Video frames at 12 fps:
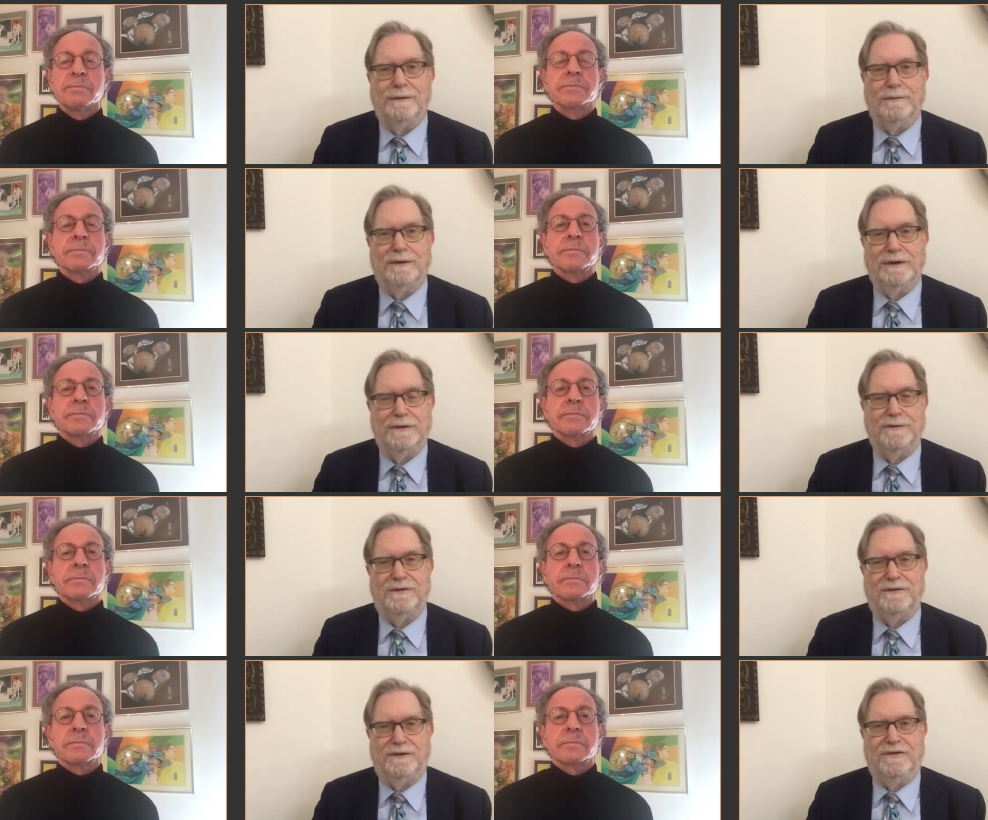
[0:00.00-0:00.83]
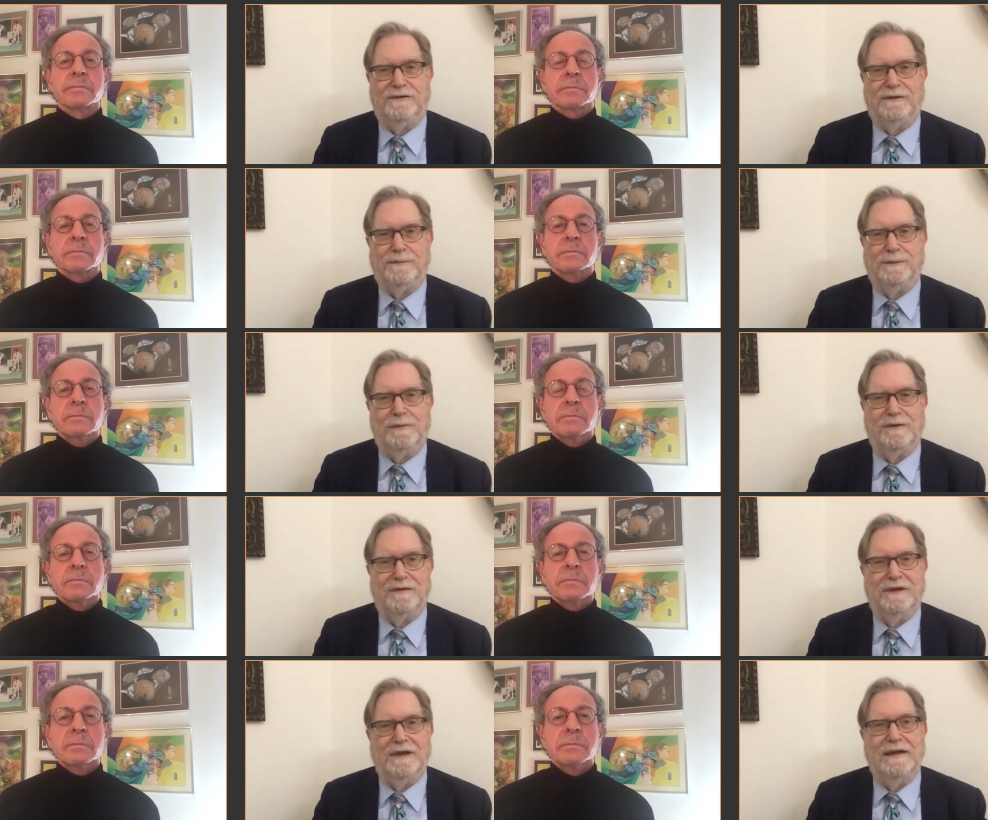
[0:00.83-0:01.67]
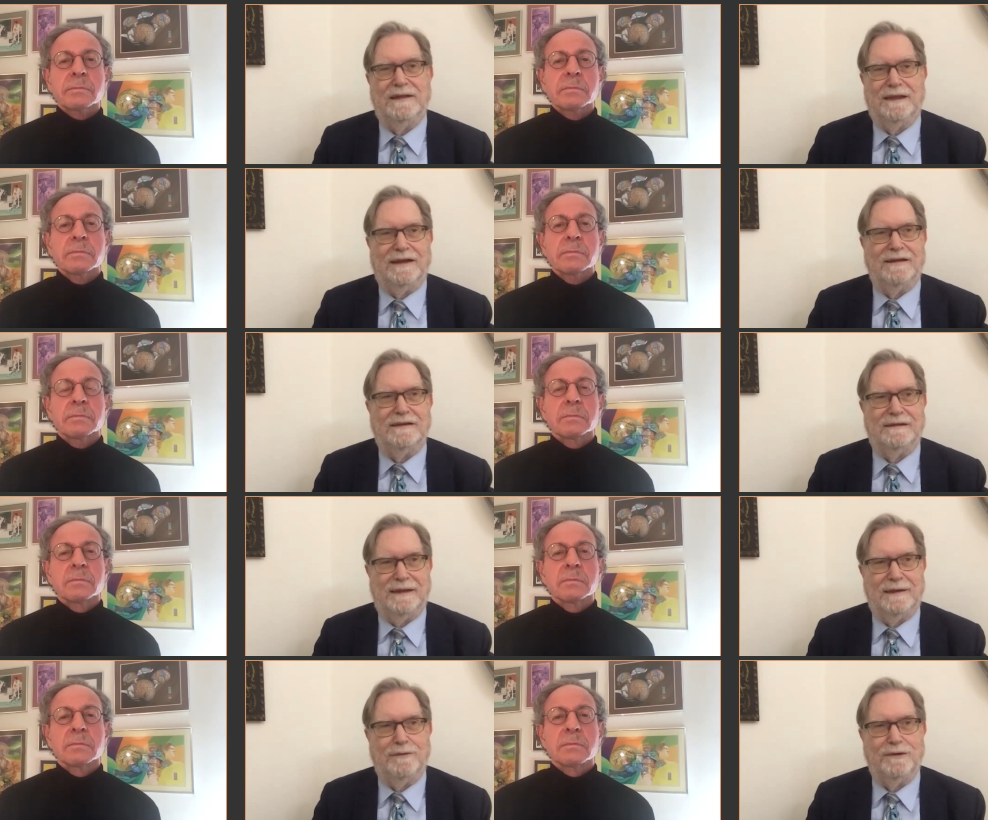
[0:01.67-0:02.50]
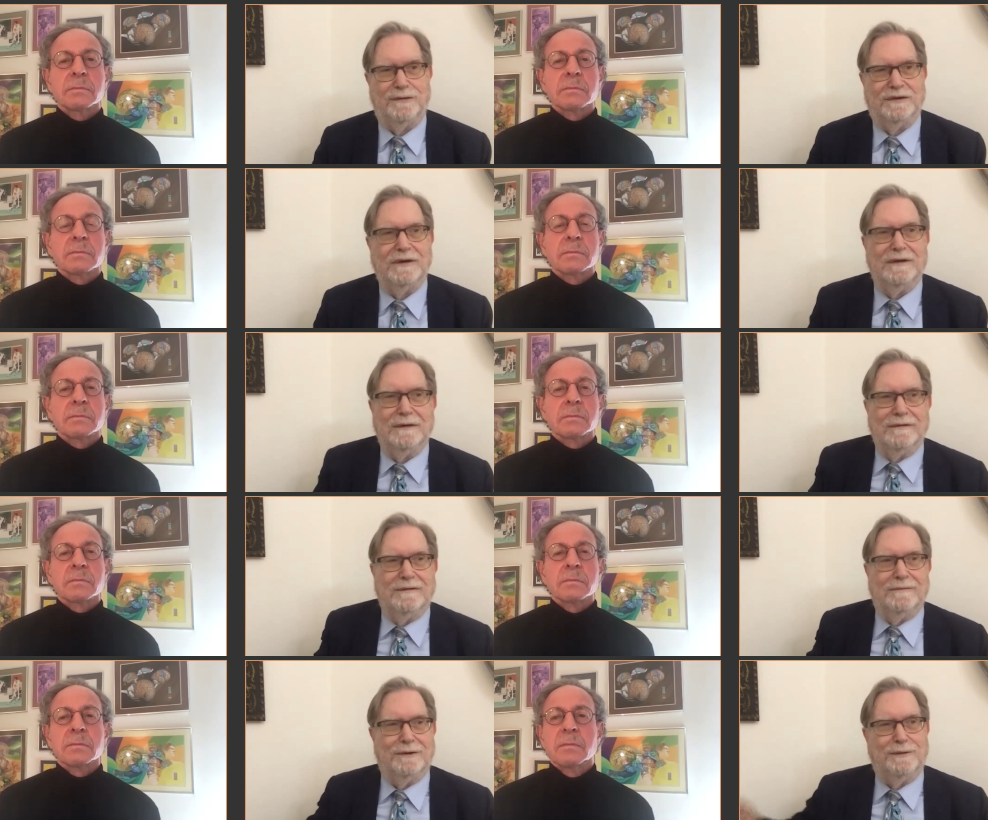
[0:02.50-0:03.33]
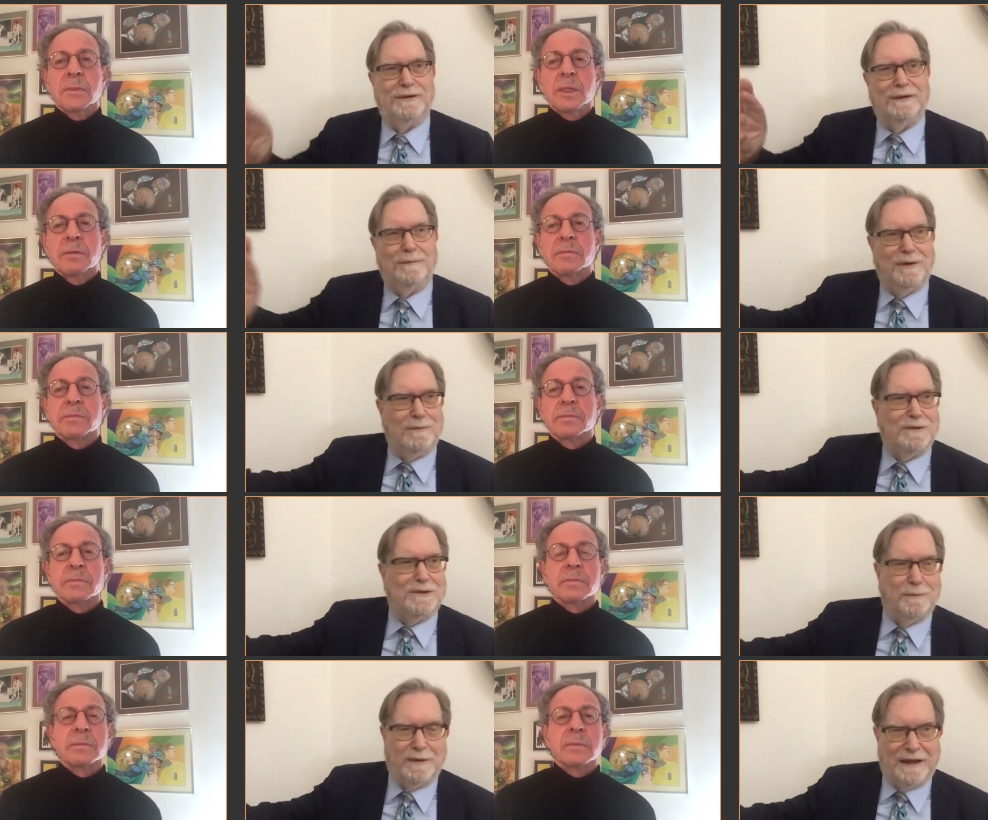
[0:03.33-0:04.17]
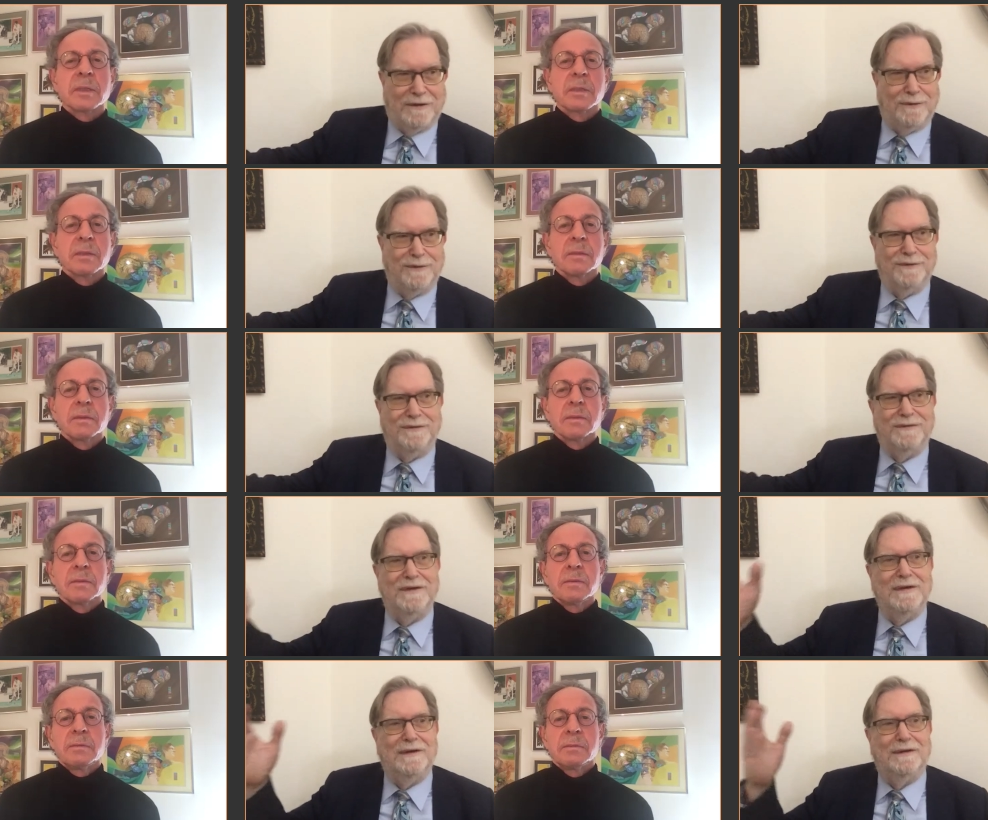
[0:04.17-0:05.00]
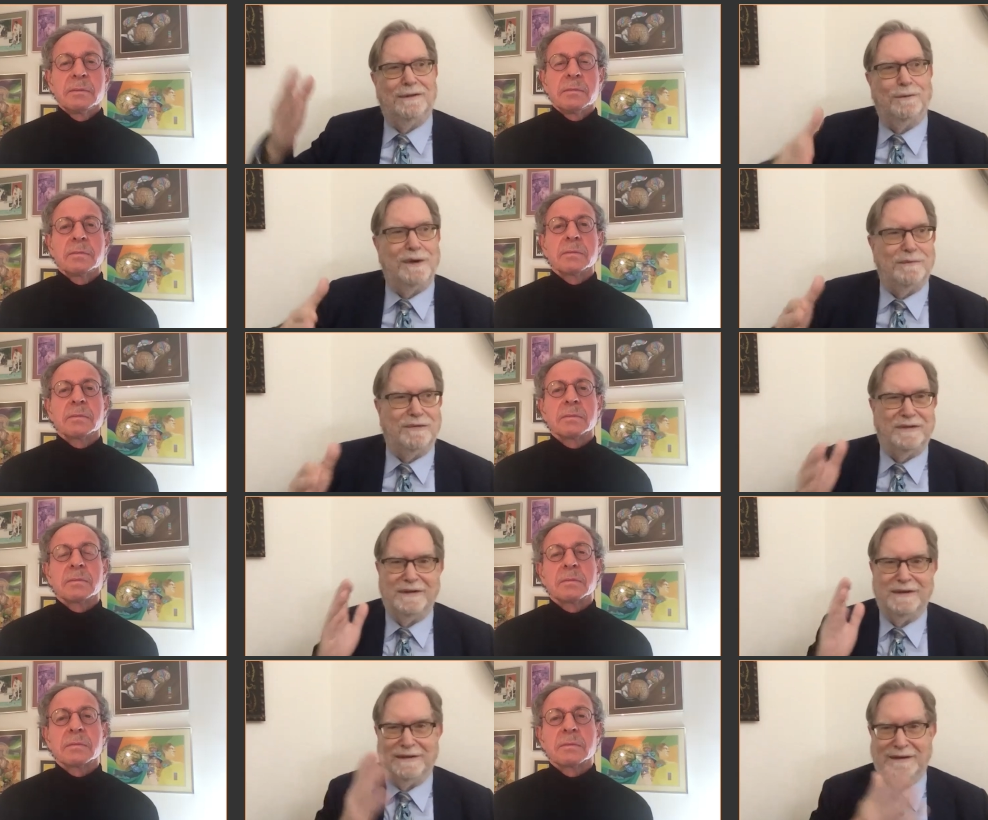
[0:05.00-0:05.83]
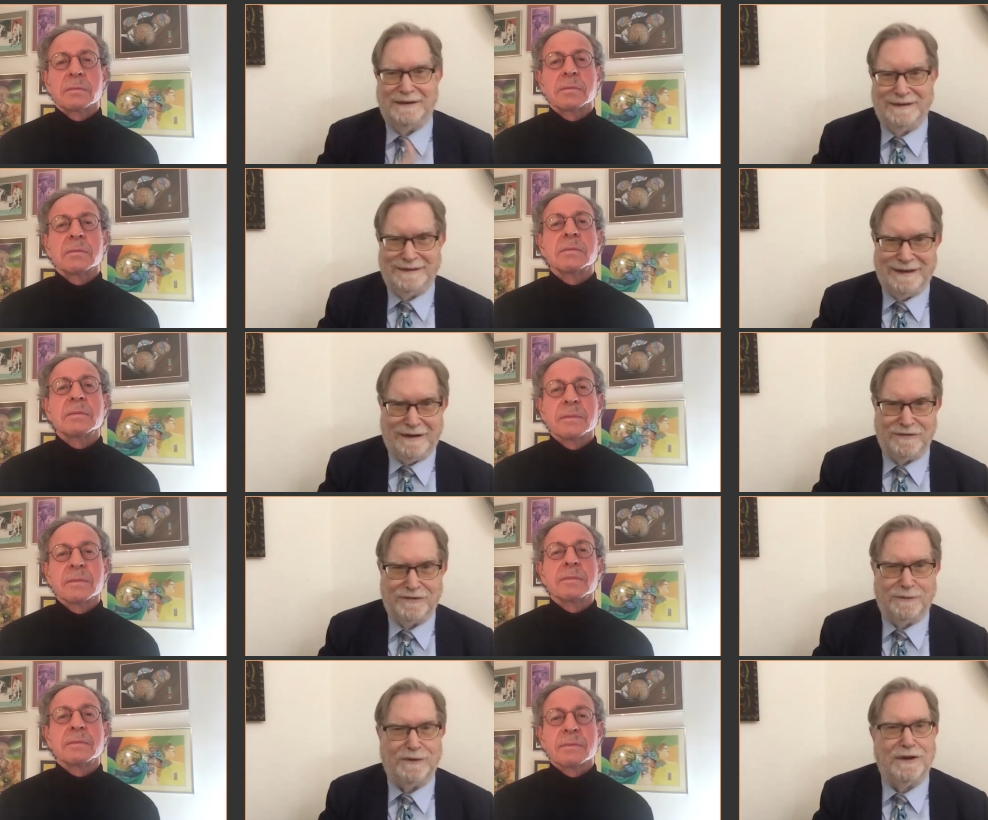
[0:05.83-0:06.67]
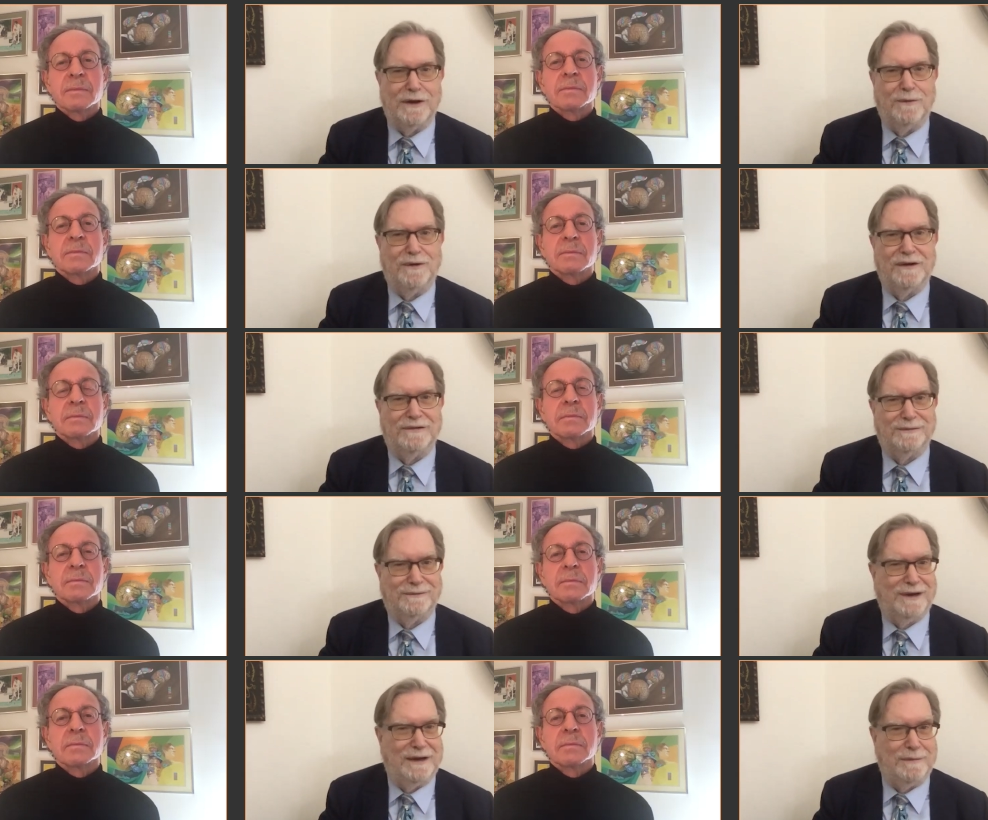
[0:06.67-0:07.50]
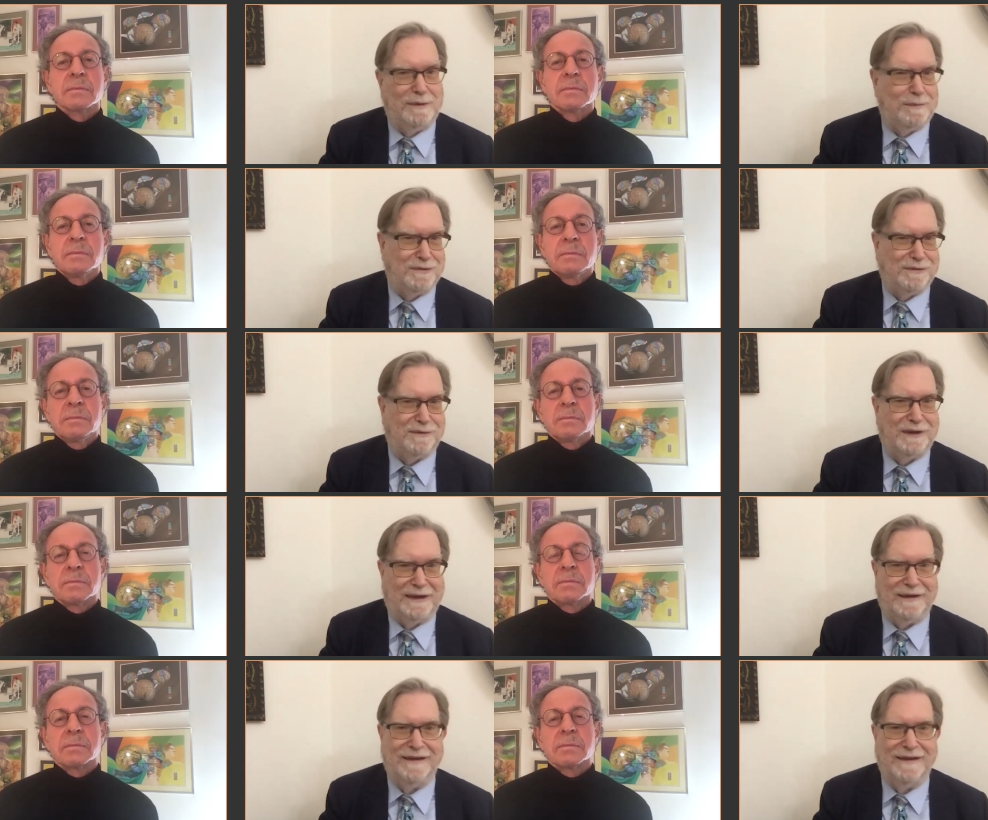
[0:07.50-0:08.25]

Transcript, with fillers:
Speaker 1: want to do a serious experiments that can distinguish between the primordial black holes, the WIMPs, and then so we know which way to be pursuing it.